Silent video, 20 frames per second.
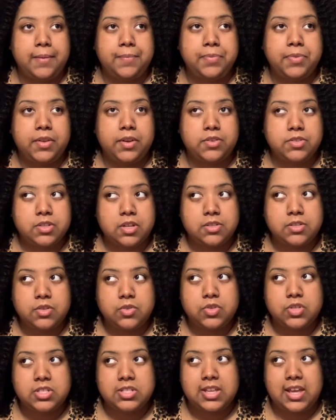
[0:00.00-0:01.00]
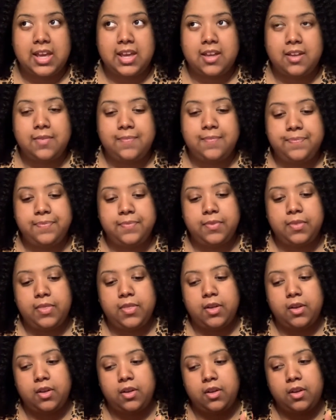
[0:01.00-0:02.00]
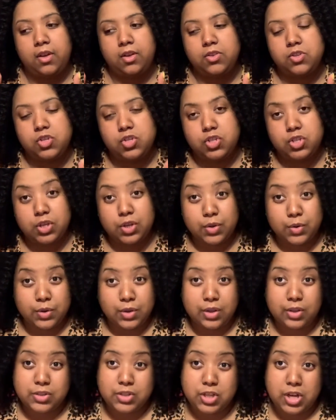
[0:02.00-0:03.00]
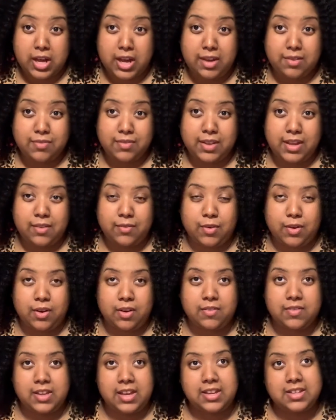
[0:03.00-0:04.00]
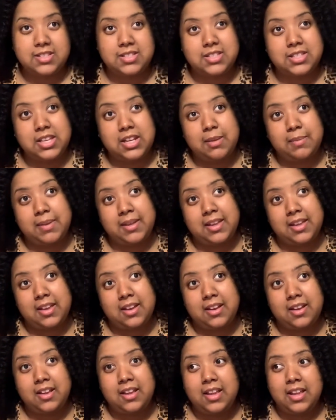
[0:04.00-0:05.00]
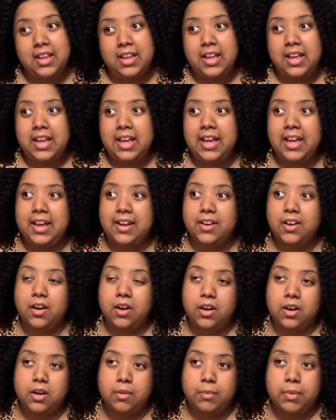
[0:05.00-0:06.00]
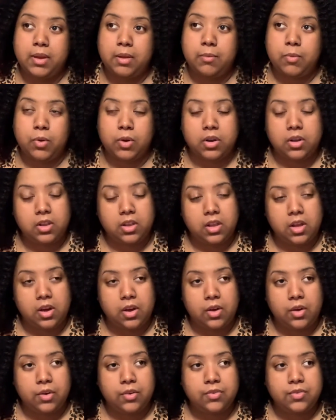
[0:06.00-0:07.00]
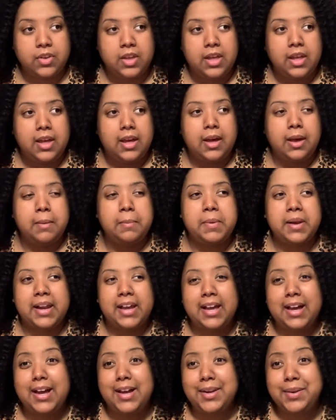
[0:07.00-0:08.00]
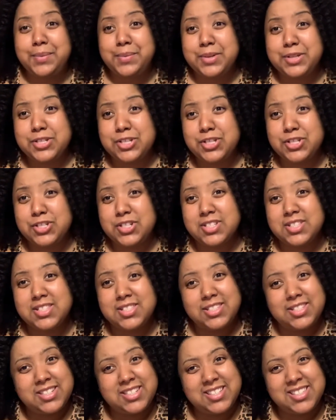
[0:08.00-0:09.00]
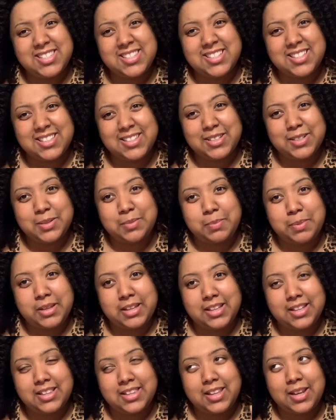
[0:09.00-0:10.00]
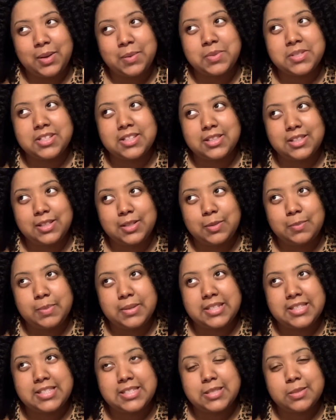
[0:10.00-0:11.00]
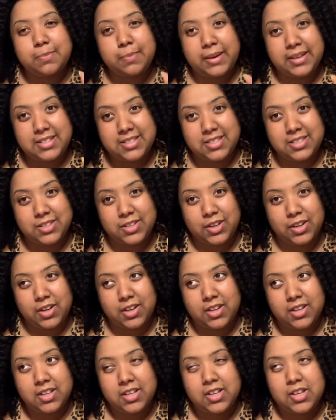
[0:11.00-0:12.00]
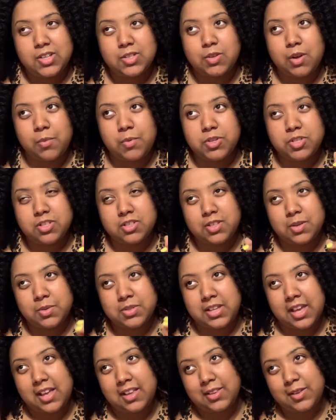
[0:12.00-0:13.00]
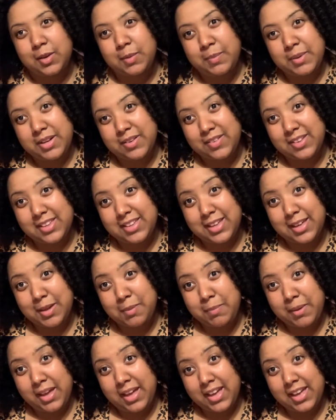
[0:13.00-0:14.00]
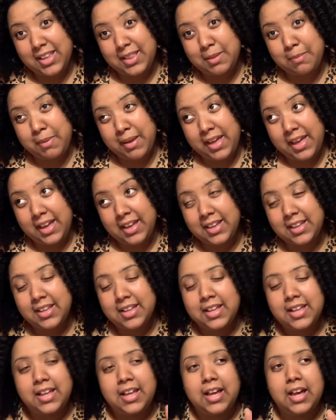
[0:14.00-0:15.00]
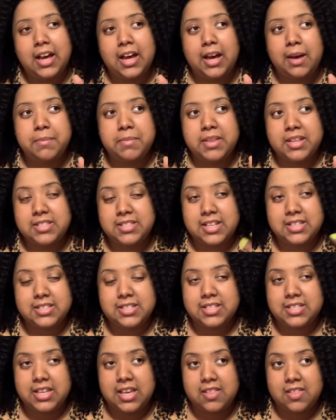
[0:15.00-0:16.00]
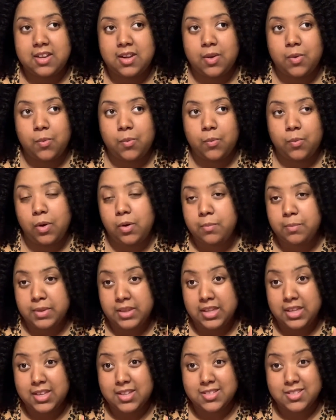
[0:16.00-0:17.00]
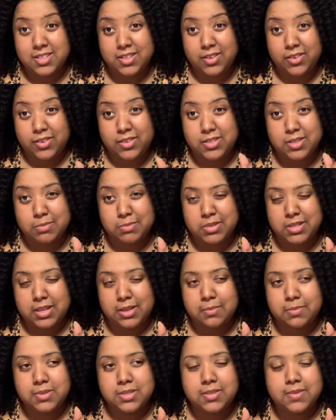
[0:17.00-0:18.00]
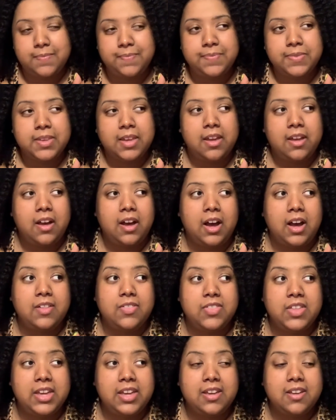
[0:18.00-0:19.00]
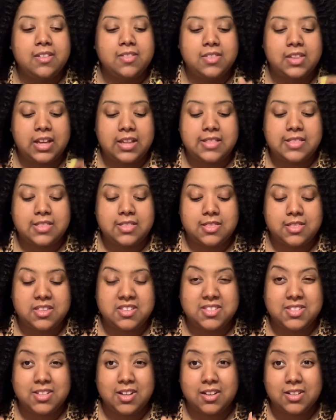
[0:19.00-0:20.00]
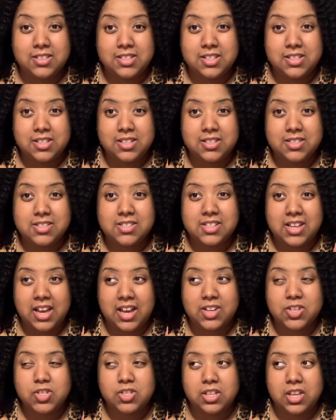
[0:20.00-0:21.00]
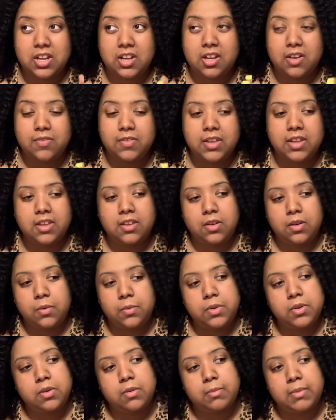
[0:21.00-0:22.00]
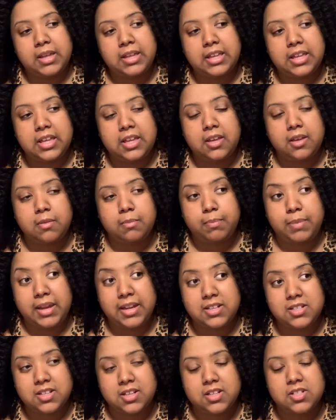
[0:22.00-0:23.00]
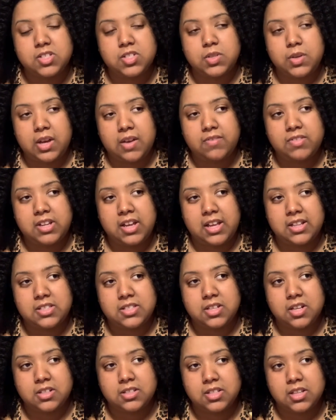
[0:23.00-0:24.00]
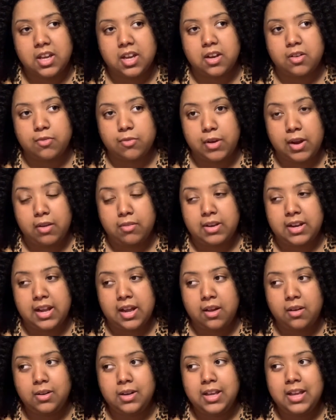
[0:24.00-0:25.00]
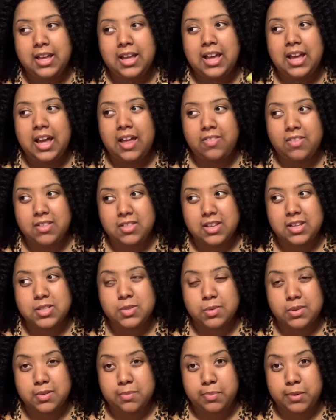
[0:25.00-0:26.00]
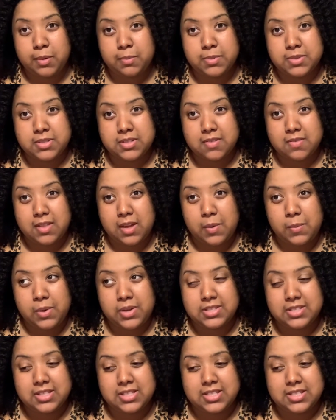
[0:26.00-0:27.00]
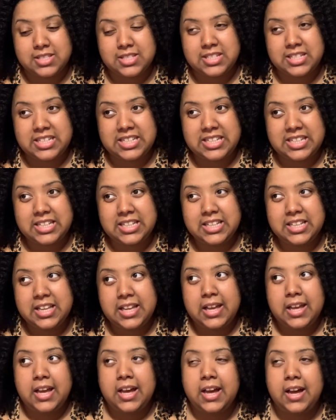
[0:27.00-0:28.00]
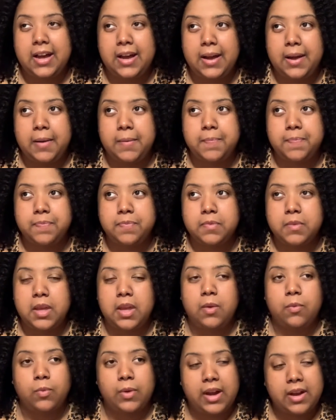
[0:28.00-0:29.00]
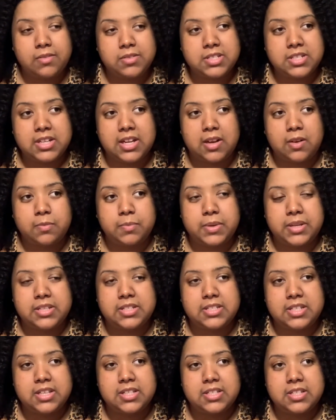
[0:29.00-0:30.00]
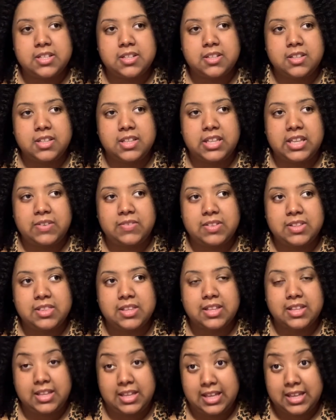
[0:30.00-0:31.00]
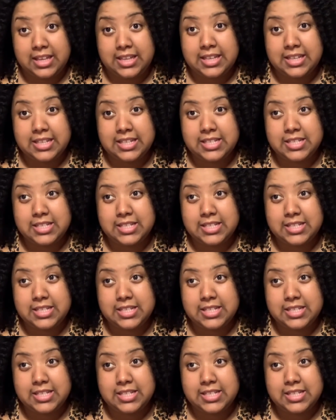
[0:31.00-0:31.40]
There's also just like the general chai flavor of like cinnamon and cardamom or clove. But I kind of wish just a little bit that it was a little bit spicier. So I wish that there was like a little bit of a kickback in the back. That's not to say that it won't be, because here are some tips. I think that the salt in this is actually enough. Like, you know, when you're making baked goods and you have to add salt to kind of round it out. I think that's what the purpose of that was in this tea. It rounds it out, but it doesn't give it the kick.